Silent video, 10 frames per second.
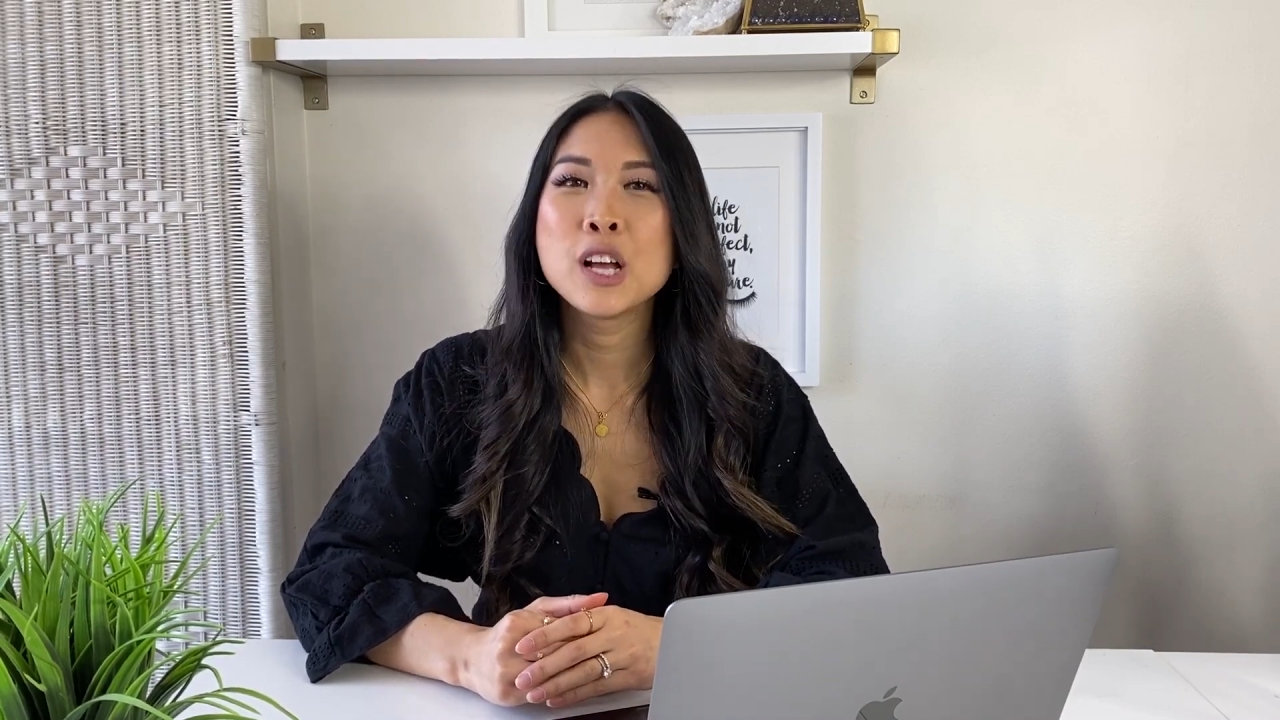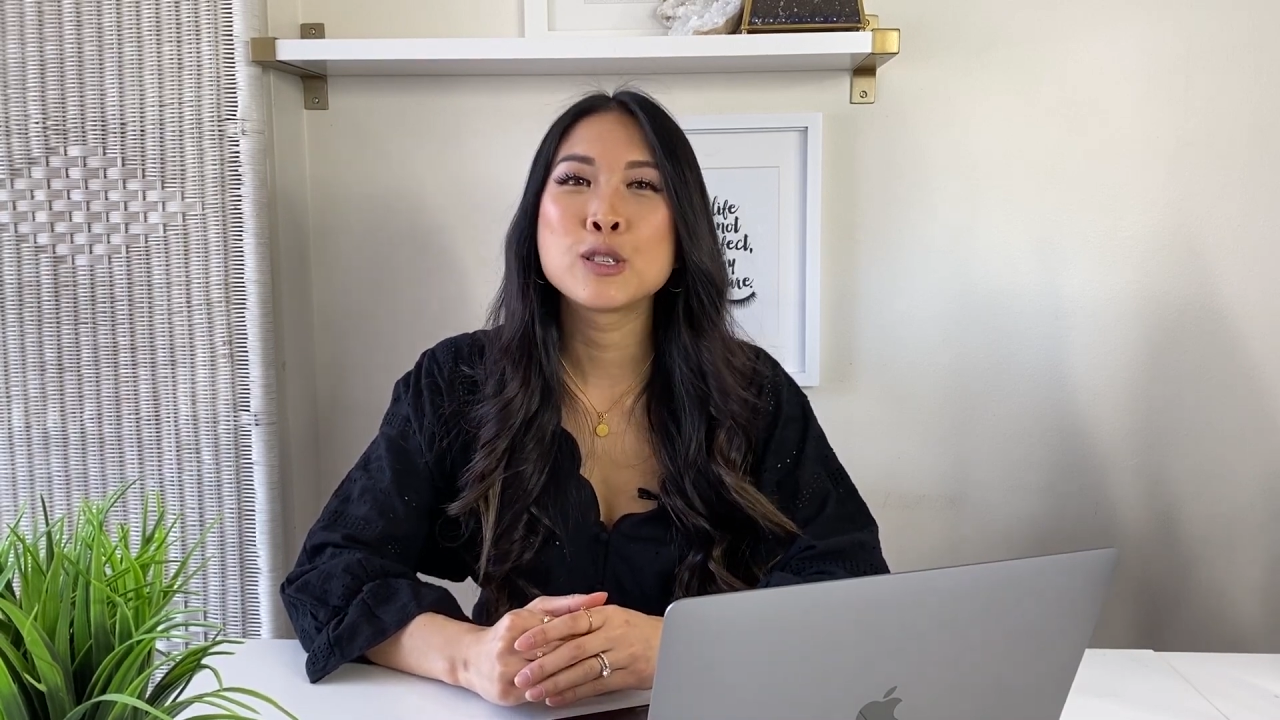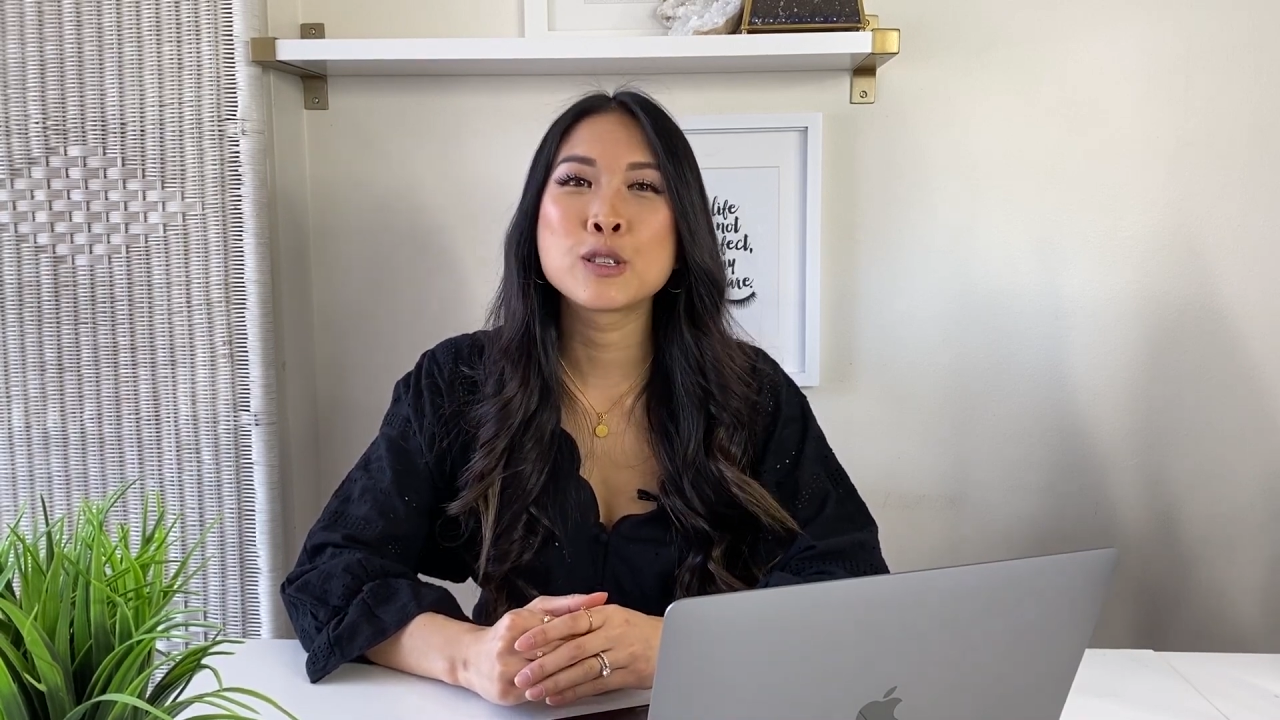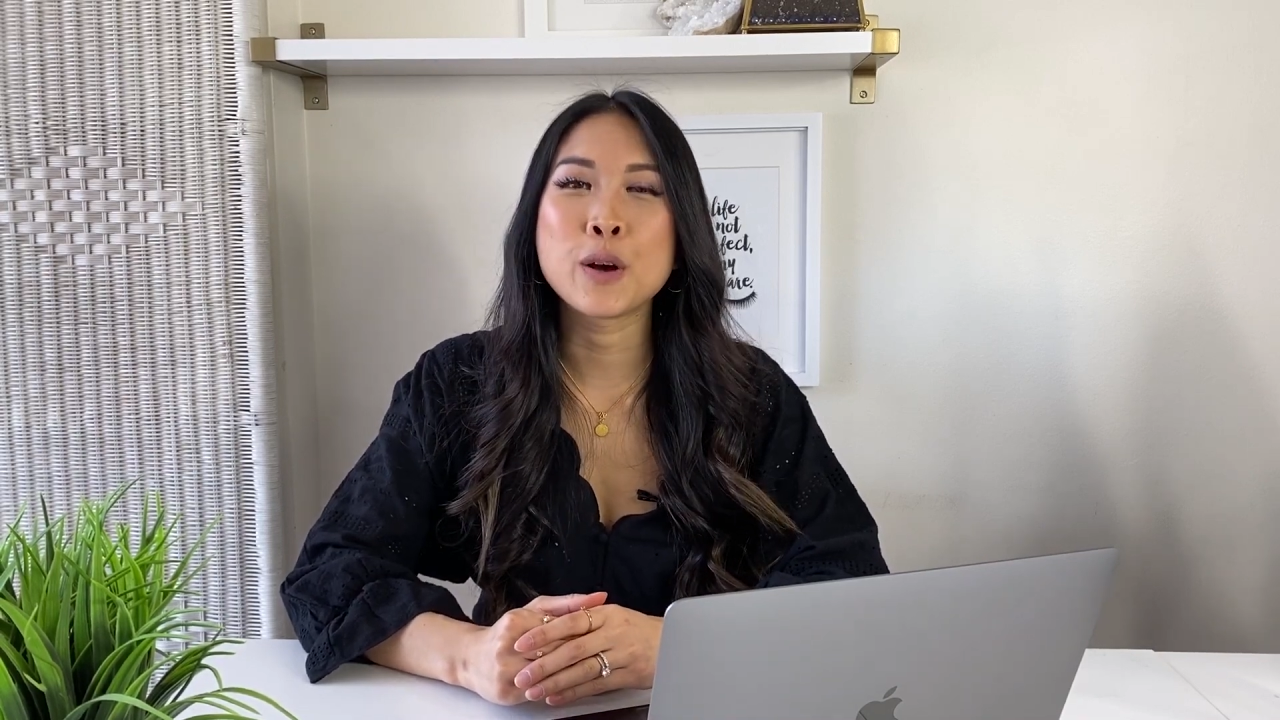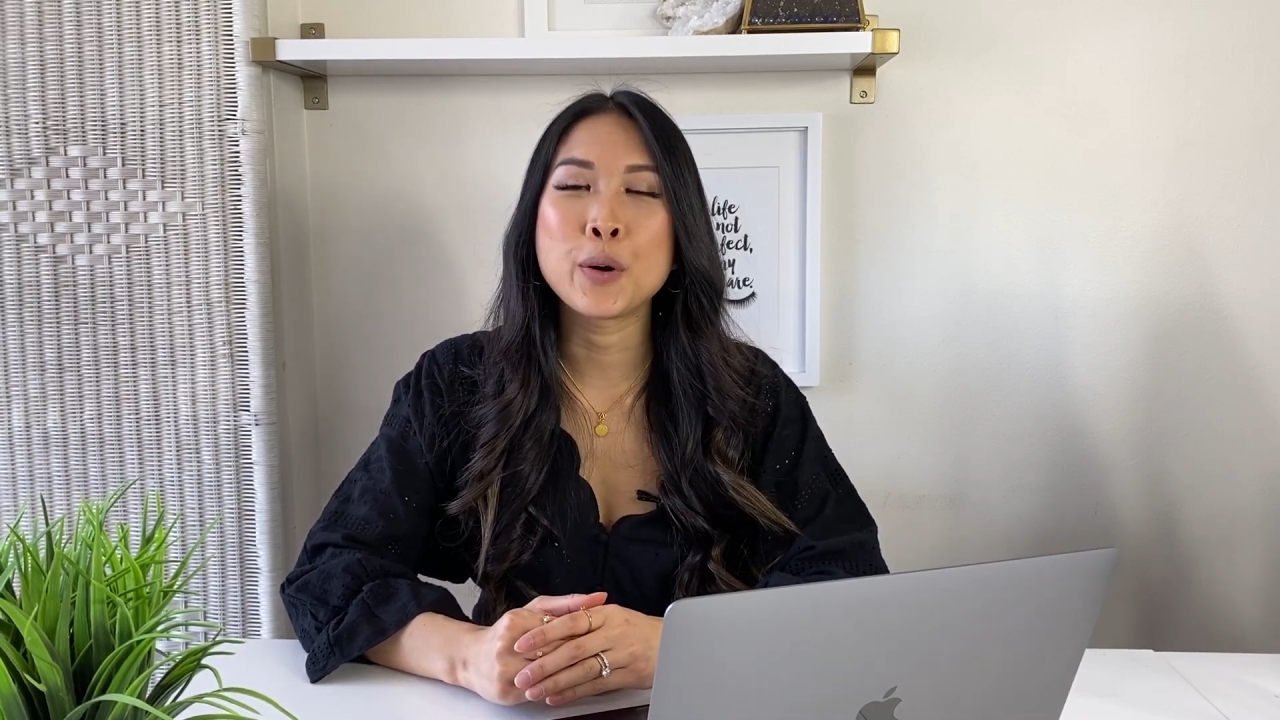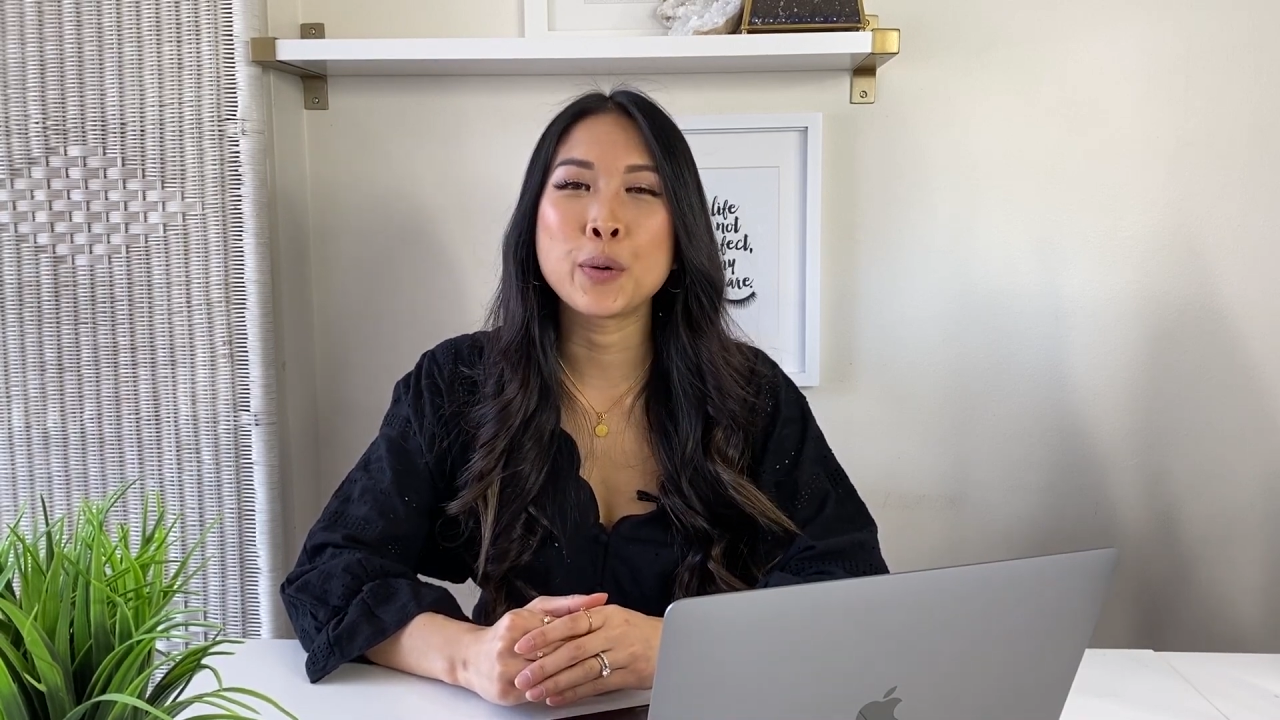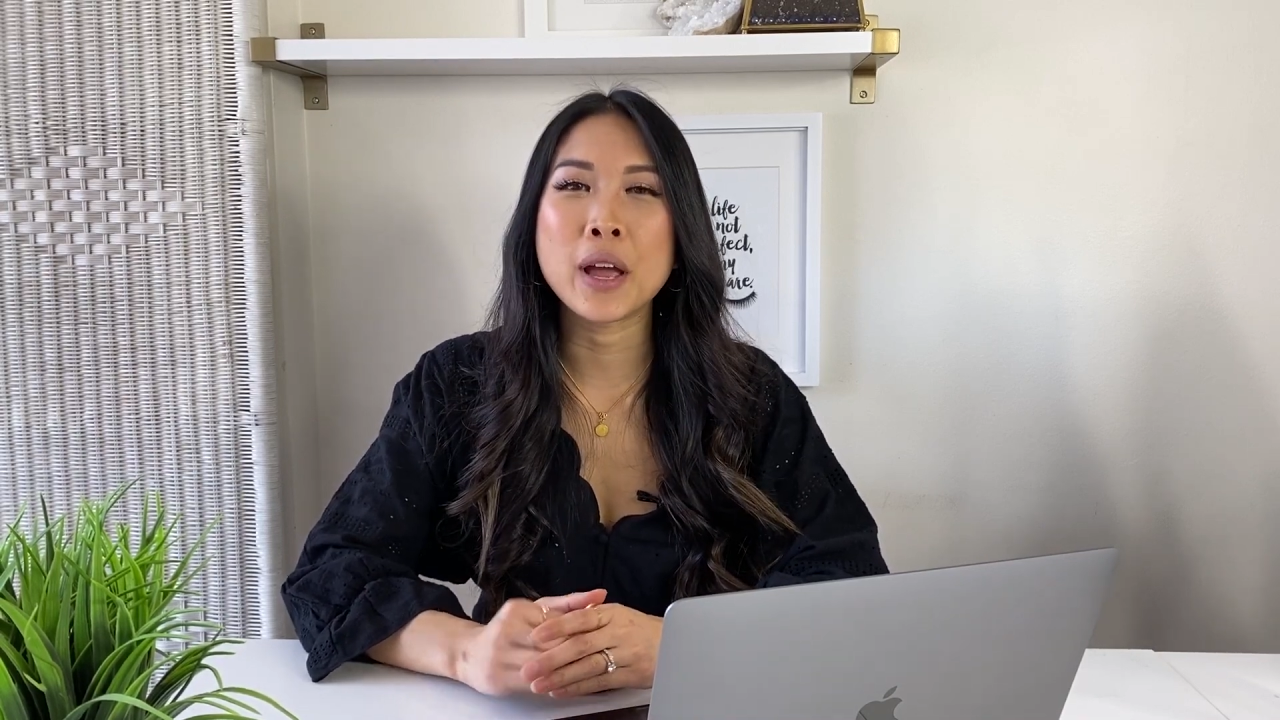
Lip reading: So